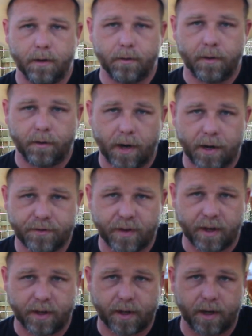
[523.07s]
the
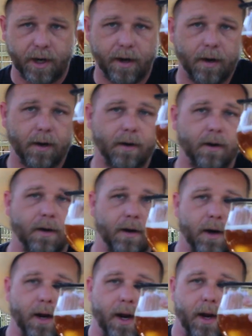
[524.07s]
Rustic here
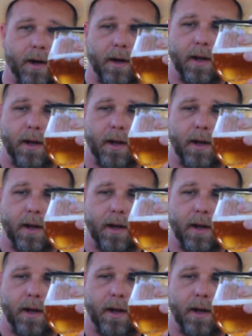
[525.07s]
and